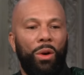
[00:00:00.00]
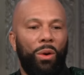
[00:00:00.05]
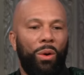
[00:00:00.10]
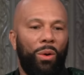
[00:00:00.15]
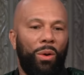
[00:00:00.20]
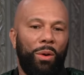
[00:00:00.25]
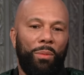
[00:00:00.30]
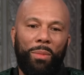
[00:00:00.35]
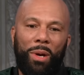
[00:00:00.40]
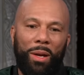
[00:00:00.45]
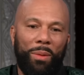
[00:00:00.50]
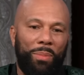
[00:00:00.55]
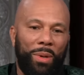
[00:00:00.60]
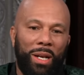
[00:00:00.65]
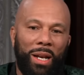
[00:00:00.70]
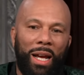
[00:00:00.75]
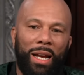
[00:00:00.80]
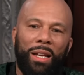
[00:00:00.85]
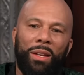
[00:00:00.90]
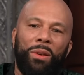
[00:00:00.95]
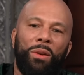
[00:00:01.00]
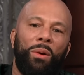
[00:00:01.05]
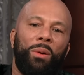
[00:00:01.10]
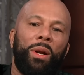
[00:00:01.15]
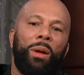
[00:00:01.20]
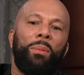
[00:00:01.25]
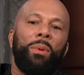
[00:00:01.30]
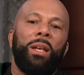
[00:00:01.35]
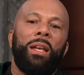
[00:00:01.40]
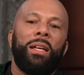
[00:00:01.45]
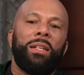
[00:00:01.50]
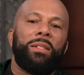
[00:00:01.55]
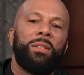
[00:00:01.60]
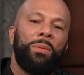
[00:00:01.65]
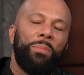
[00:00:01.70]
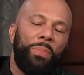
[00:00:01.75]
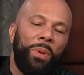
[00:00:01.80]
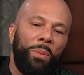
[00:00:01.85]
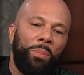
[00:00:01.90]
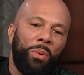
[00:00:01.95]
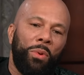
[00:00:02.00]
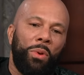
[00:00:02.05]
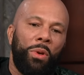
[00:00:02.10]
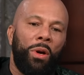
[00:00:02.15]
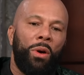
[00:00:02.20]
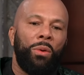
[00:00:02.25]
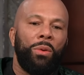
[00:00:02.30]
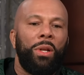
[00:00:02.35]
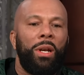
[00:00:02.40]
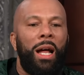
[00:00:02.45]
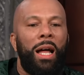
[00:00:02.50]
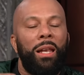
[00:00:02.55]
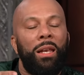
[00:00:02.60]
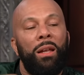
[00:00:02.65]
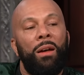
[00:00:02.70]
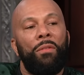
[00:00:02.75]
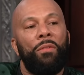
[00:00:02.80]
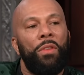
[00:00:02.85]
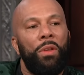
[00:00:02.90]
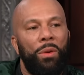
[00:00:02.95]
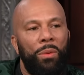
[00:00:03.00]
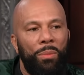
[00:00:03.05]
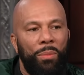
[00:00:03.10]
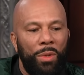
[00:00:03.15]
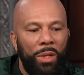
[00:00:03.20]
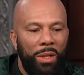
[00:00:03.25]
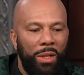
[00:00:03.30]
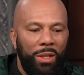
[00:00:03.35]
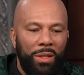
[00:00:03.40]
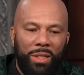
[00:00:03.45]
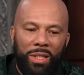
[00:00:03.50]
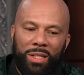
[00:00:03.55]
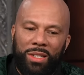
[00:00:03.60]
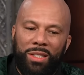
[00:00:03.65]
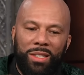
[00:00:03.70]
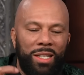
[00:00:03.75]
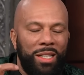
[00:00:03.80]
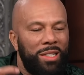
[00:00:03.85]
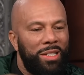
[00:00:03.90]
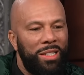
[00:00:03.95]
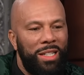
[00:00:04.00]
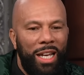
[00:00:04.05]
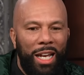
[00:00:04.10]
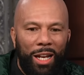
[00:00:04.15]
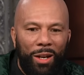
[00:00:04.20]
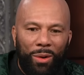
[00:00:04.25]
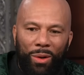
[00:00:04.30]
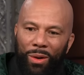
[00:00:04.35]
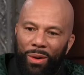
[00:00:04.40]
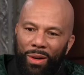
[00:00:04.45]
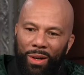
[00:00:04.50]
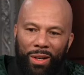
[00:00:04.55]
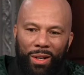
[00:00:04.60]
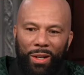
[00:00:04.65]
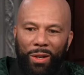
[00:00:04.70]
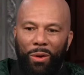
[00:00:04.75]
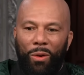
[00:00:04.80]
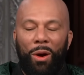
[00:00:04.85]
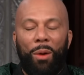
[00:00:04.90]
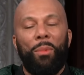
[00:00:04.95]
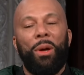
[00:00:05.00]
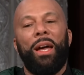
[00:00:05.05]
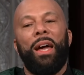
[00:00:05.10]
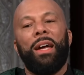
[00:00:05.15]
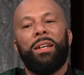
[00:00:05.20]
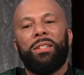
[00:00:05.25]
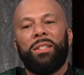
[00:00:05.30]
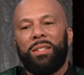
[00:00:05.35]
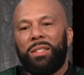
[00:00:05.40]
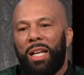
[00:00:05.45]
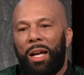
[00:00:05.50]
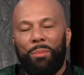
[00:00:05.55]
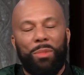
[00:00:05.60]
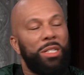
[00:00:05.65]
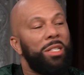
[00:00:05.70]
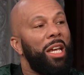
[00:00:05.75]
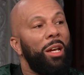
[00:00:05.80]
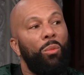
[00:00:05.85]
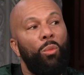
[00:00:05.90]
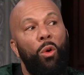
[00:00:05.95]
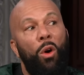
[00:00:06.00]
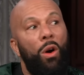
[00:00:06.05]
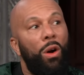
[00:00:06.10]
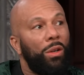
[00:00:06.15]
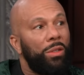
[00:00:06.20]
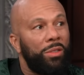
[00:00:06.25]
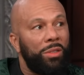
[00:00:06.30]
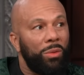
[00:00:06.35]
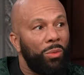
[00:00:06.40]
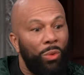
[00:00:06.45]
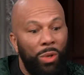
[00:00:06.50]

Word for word: Or it might be like, you know what, I'm gonna let some people know that I love them this, this day. Or, or I'm gonna exercise, I'm gonna take walks.